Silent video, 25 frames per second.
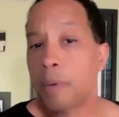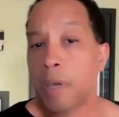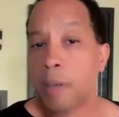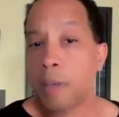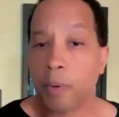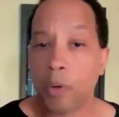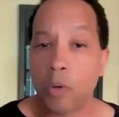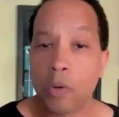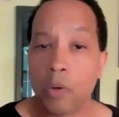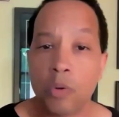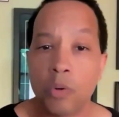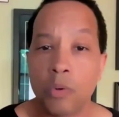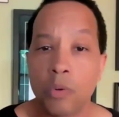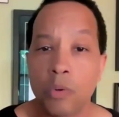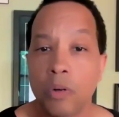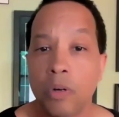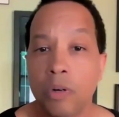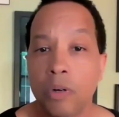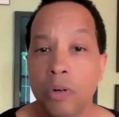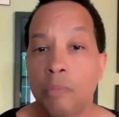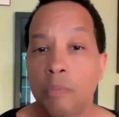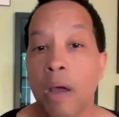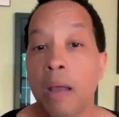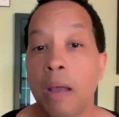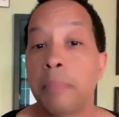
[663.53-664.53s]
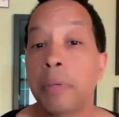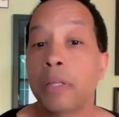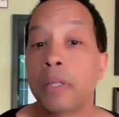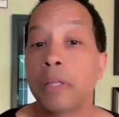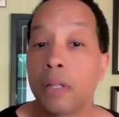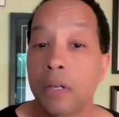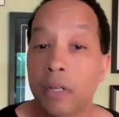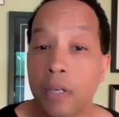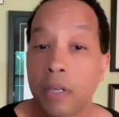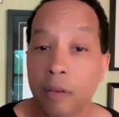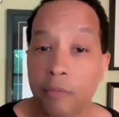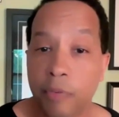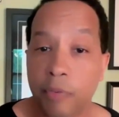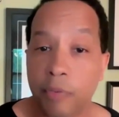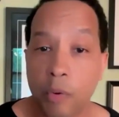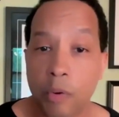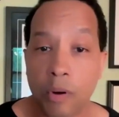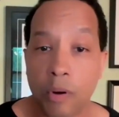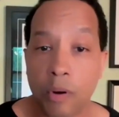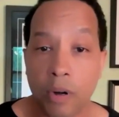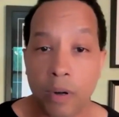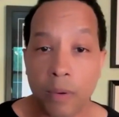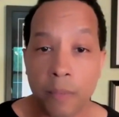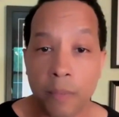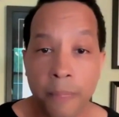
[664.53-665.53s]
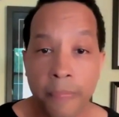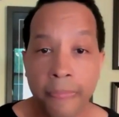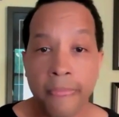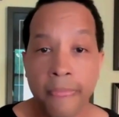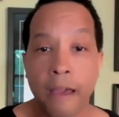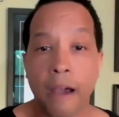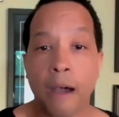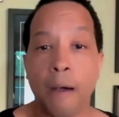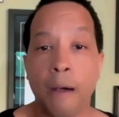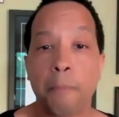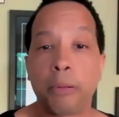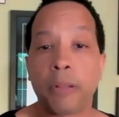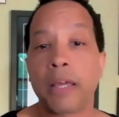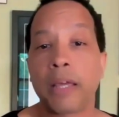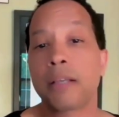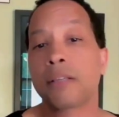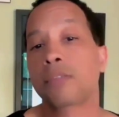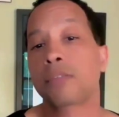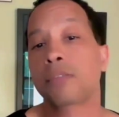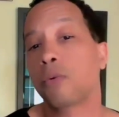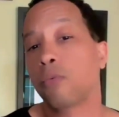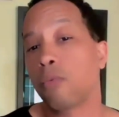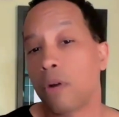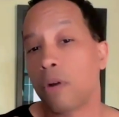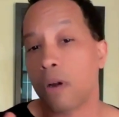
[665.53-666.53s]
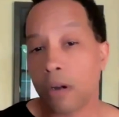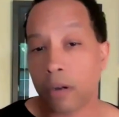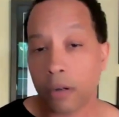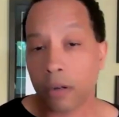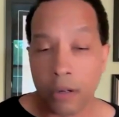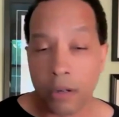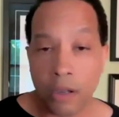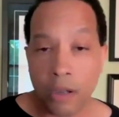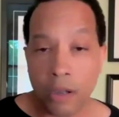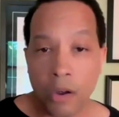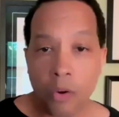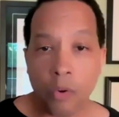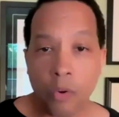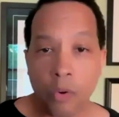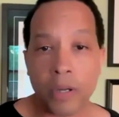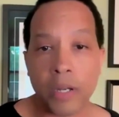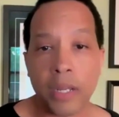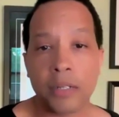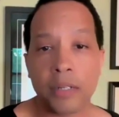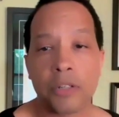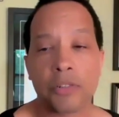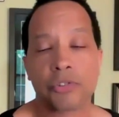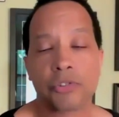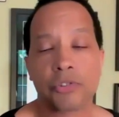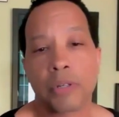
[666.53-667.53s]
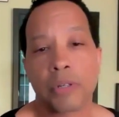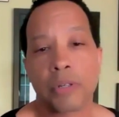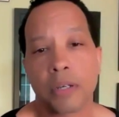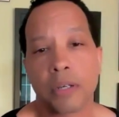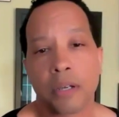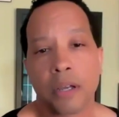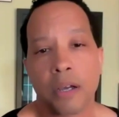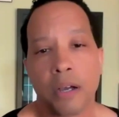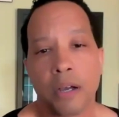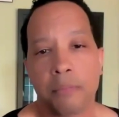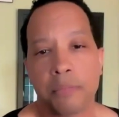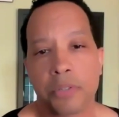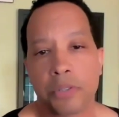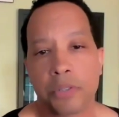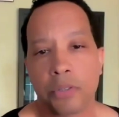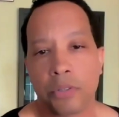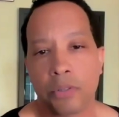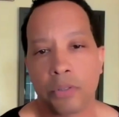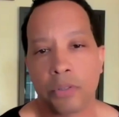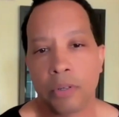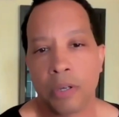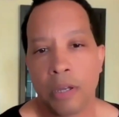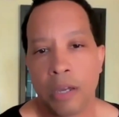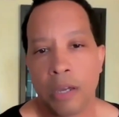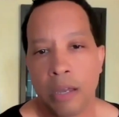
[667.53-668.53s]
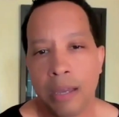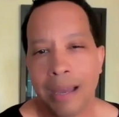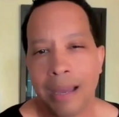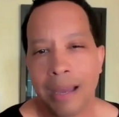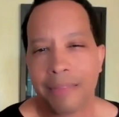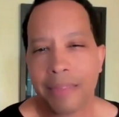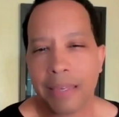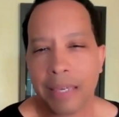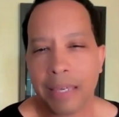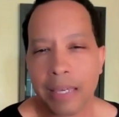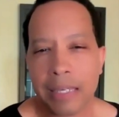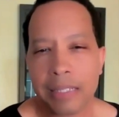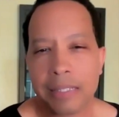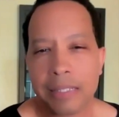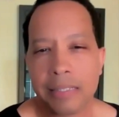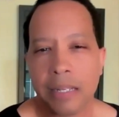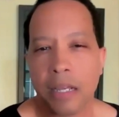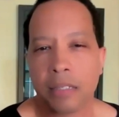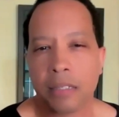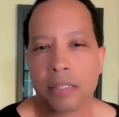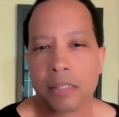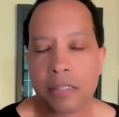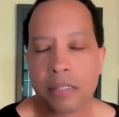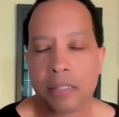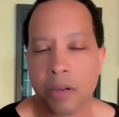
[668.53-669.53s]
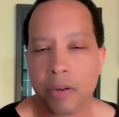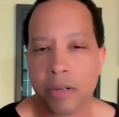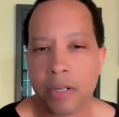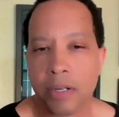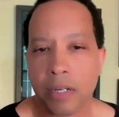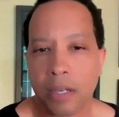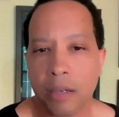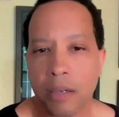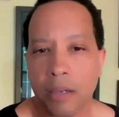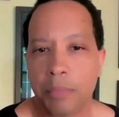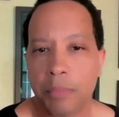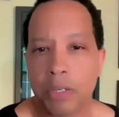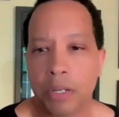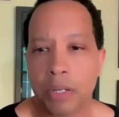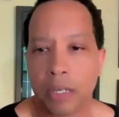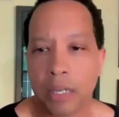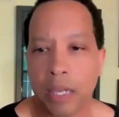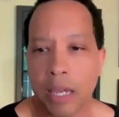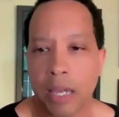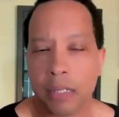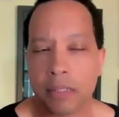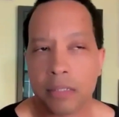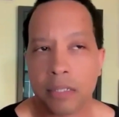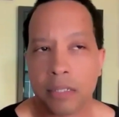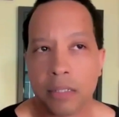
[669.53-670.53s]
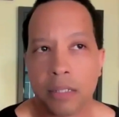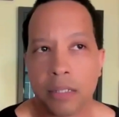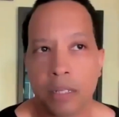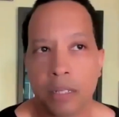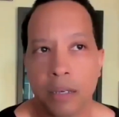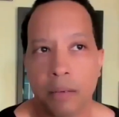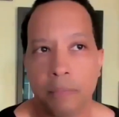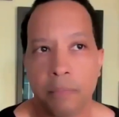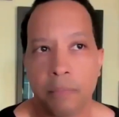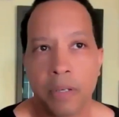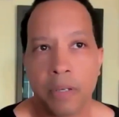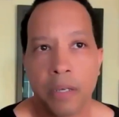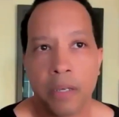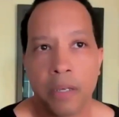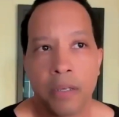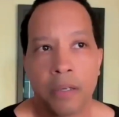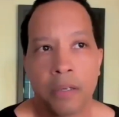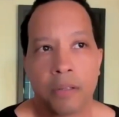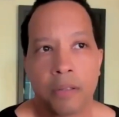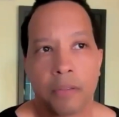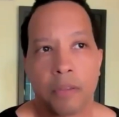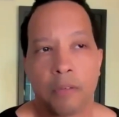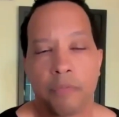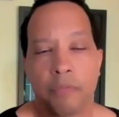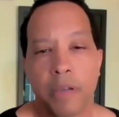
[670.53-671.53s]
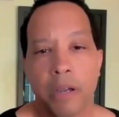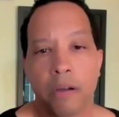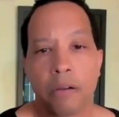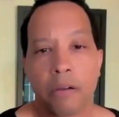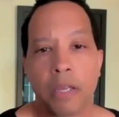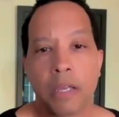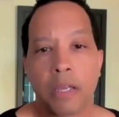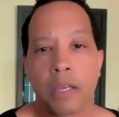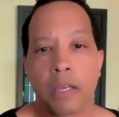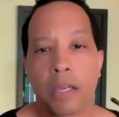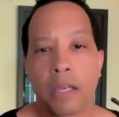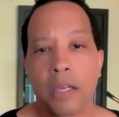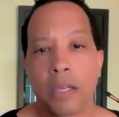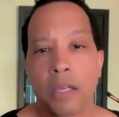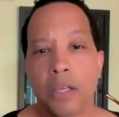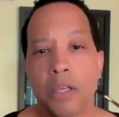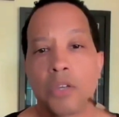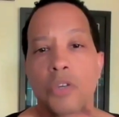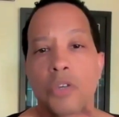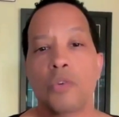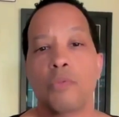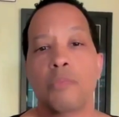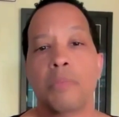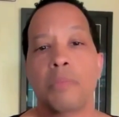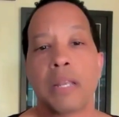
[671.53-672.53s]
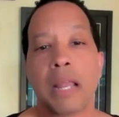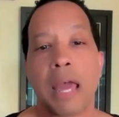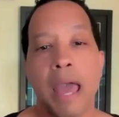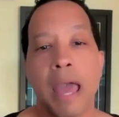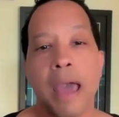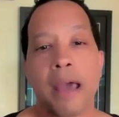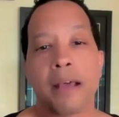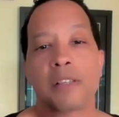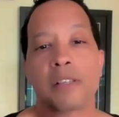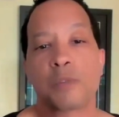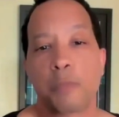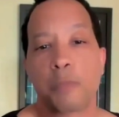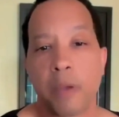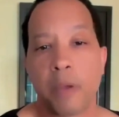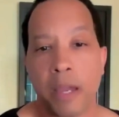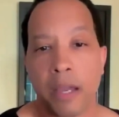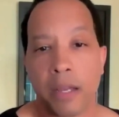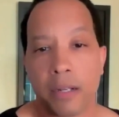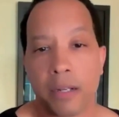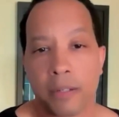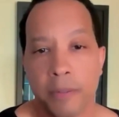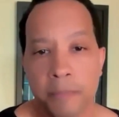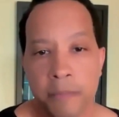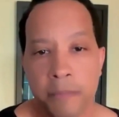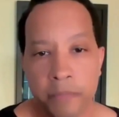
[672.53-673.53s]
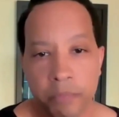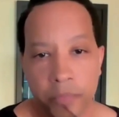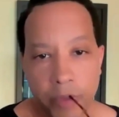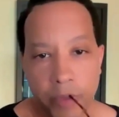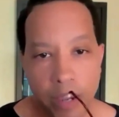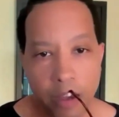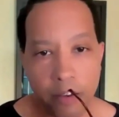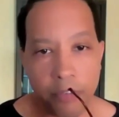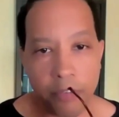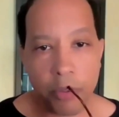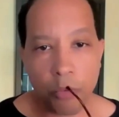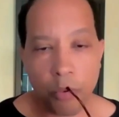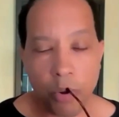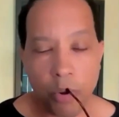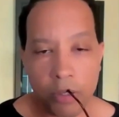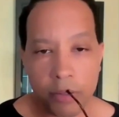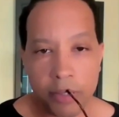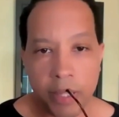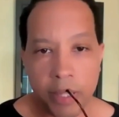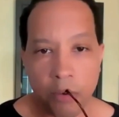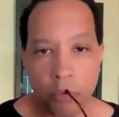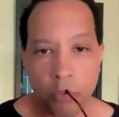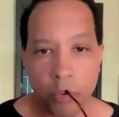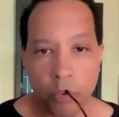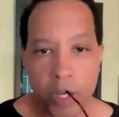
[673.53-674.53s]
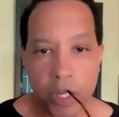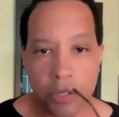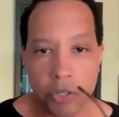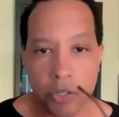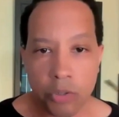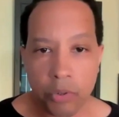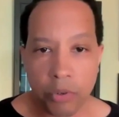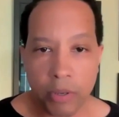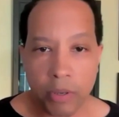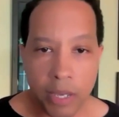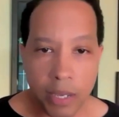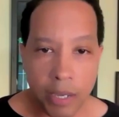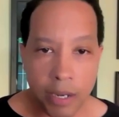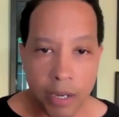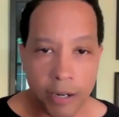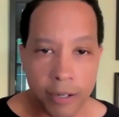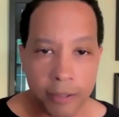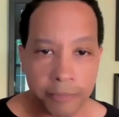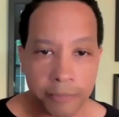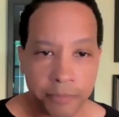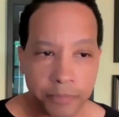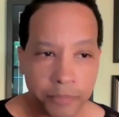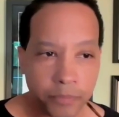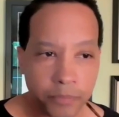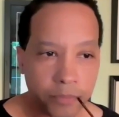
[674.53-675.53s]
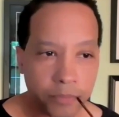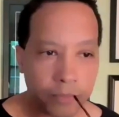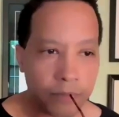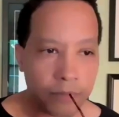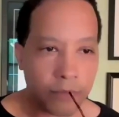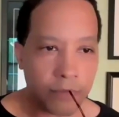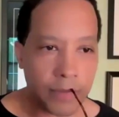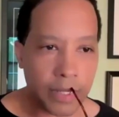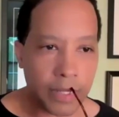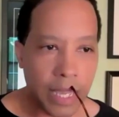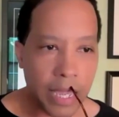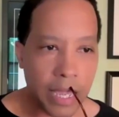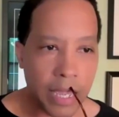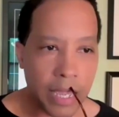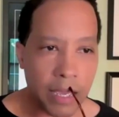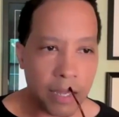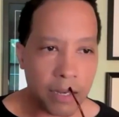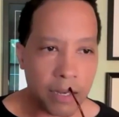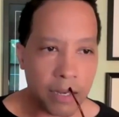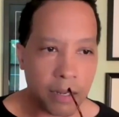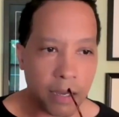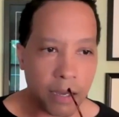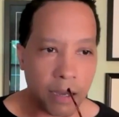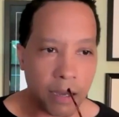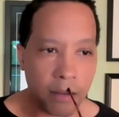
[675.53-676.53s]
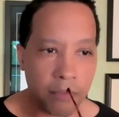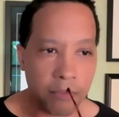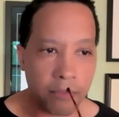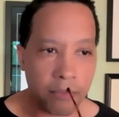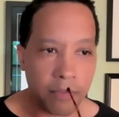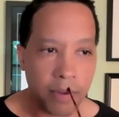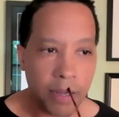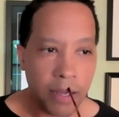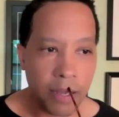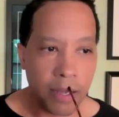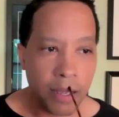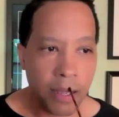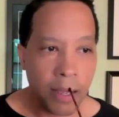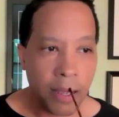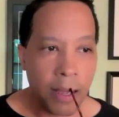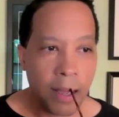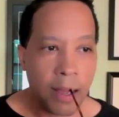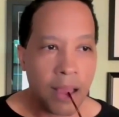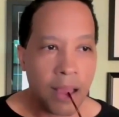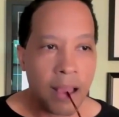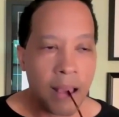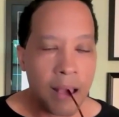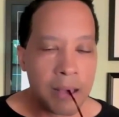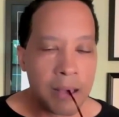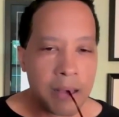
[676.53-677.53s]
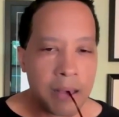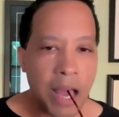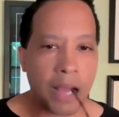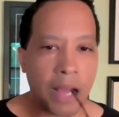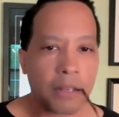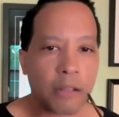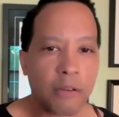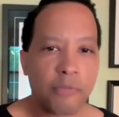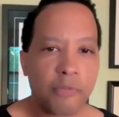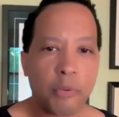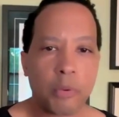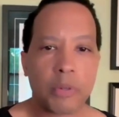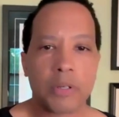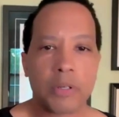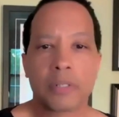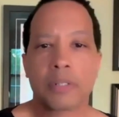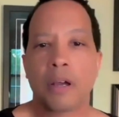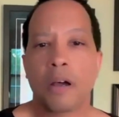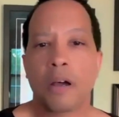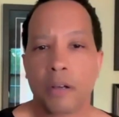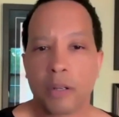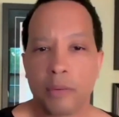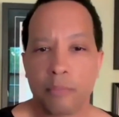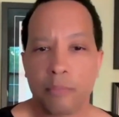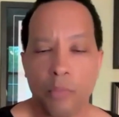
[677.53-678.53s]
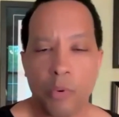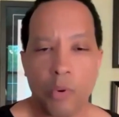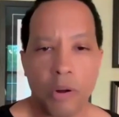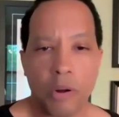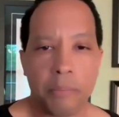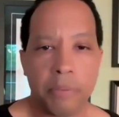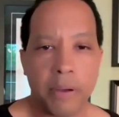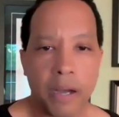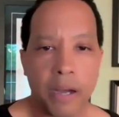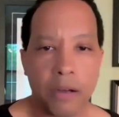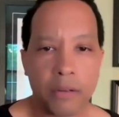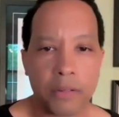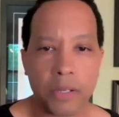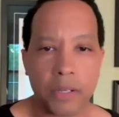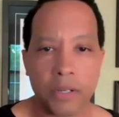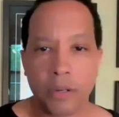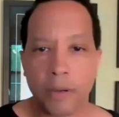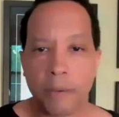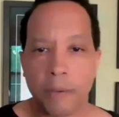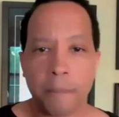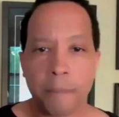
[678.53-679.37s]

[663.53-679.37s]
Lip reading: people who might be looking for a place to work or an industry to come to. I think it's necessary to communicate to them the very human aspect of the work that we do here. And I look forward to talking more about,